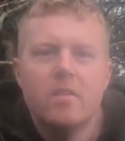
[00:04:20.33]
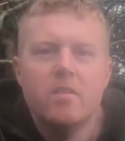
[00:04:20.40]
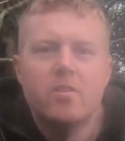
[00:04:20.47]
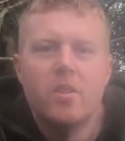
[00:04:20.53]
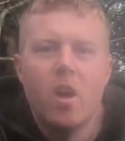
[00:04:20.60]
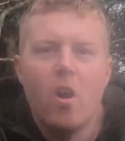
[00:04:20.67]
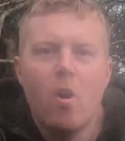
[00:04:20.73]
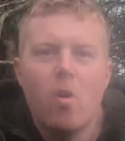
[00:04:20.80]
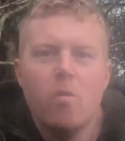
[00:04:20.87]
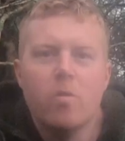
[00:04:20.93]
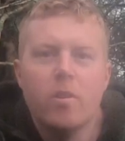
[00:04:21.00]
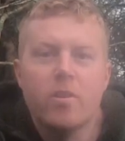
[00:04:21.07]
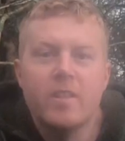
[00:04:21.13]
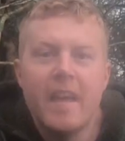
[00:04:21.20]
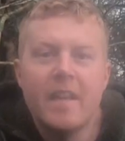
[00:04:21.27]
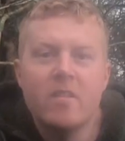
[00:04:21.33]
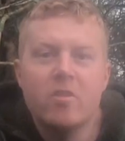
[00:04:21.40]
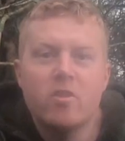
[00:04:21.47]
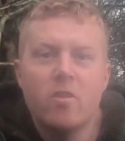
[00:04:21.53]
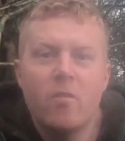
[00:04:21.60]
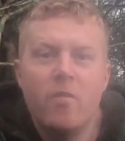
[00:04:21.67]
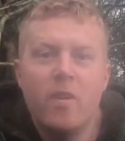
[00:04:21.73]
So the Tench
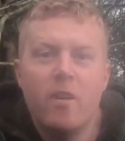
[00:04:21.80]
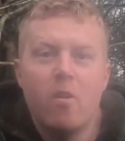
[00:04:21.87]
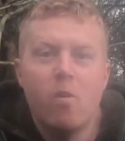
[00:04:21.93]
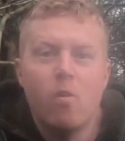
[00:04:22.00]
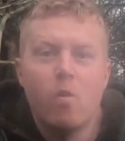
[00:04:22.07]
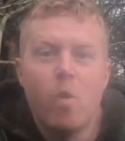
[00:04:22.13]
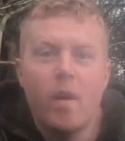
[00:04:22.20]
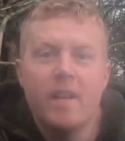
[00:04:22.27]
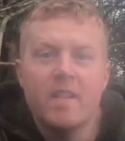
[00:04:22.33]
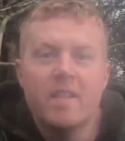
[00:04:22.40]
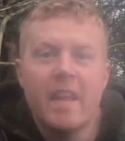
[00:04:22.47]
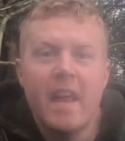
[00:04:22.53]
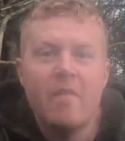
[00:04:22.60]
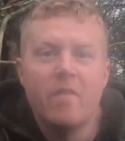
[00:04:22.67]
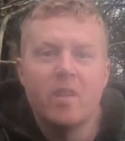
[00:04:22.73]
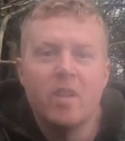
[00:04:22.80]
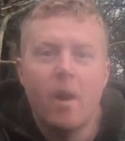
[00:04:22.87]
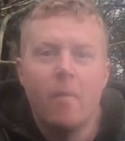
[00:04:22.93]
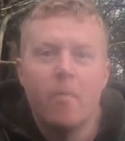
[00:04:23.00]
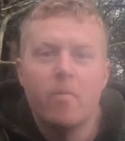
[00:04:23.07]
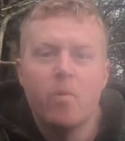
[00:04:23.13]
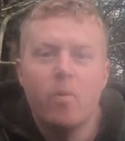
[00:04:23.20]
should feel quite safe and
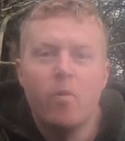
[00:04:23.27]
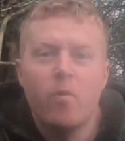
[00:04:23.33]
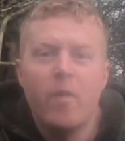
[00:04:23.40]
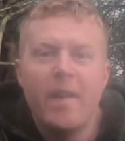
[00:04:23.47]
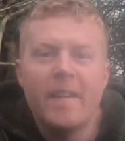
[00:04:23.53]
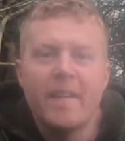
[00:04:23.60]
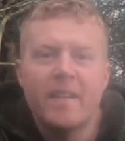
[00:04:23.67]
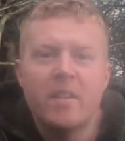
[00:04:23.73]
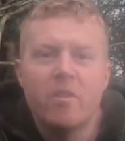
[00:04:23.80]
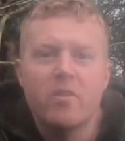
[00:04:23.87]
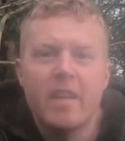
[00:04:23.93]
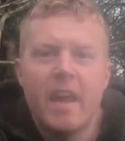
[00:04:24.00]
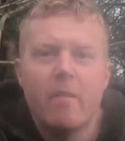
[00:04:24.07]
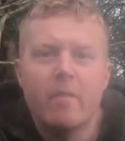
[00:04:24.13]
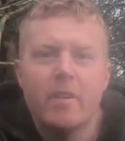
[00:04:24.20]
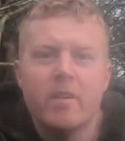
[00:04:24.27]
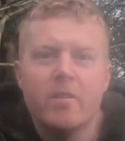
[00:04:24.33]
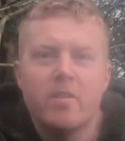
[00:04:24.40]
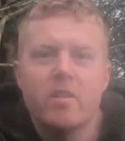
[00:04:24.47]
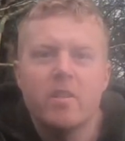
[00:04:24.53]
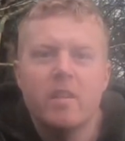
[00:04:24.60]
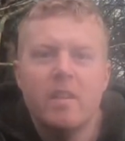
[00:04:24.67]
comfortable feeding in those
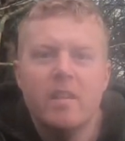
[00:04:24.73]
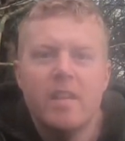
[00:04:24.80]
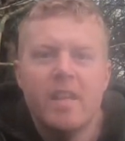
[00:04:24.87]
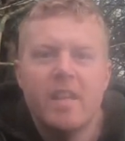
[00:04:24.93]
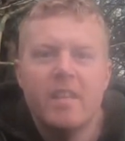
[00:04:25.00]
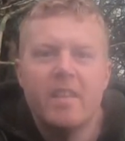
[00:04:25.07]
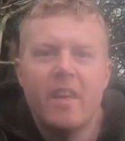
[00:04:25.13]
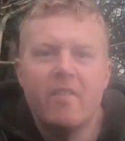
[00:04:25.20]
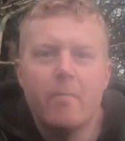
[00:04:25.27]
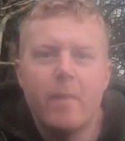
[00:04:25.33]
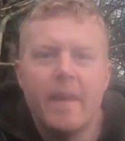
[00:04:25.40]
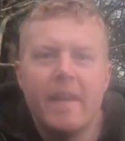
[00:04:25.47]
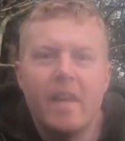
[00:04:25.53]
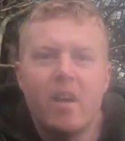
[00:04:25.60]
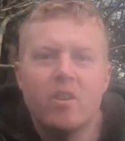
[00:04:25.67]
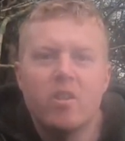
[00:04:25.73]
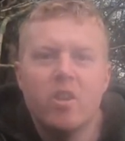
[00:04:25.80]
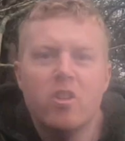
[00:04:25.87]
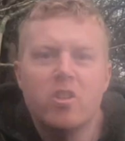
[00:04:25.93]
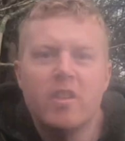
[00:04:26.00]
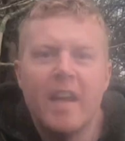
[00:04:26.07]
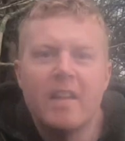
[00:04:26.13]
areas, giving me a
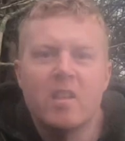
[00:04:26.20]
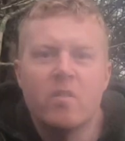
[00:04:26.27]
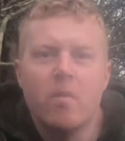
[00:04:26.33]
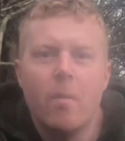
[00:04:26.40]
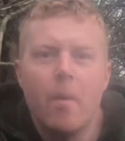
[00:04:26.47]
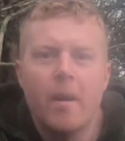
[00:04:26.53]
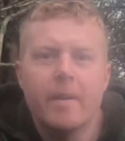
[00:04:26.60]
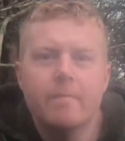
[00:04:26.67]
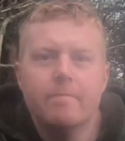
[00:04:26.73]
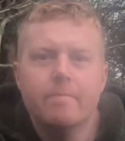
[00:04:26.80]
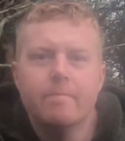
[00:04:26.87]
good chance of a bite.